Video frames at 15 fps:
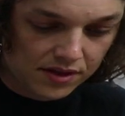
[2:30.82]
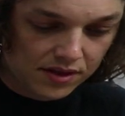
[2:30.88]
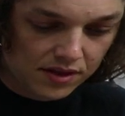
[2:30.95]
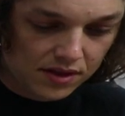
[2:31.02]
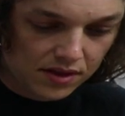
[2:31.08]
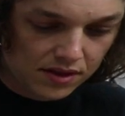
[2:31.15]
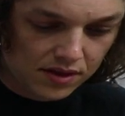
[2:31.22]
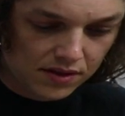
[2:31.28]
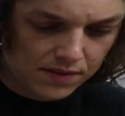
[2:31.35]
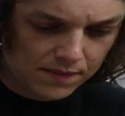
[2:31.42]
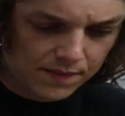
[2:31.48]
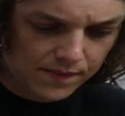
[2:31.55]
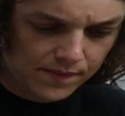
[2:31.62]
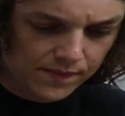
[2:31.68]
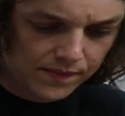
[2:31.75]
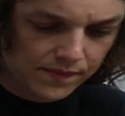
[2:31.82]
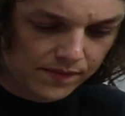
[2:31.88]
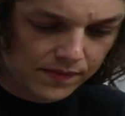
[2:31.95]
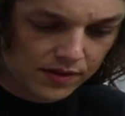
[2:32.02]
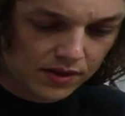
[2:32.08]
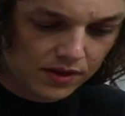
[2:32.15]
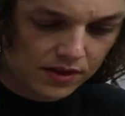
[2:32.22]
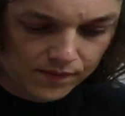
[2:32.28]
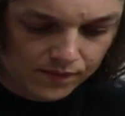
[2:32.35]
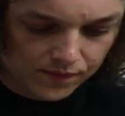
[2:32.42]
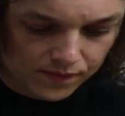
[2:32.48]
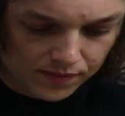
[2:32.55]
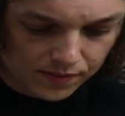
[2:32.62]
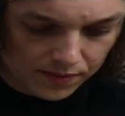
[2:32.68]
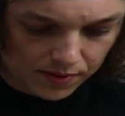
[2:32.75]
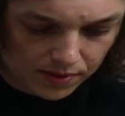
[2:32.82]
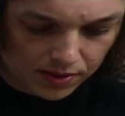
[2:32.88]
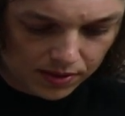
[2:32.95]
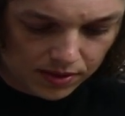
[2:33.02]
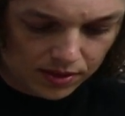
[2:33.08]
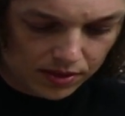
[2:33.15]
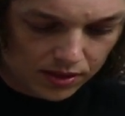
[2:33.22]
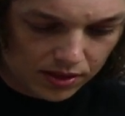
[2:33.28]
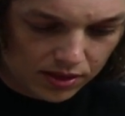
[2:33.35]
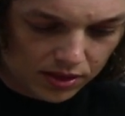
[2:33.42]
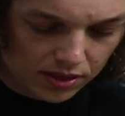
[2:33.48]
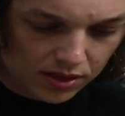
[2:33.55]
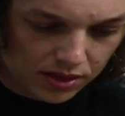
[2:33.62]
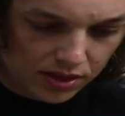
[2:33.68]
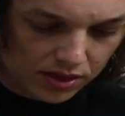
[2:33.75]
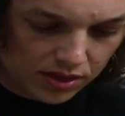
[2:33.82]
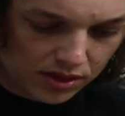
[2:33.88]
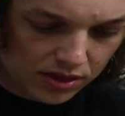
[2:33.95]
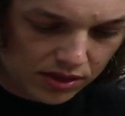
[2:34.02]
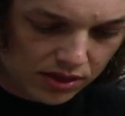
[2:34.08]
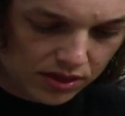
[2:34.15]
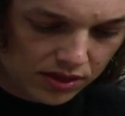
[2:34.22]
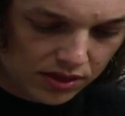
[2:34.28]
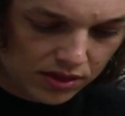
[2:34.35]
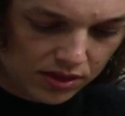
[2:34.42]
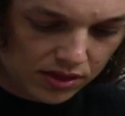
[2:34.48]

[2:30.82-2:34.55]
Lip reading: This person isn't speaking.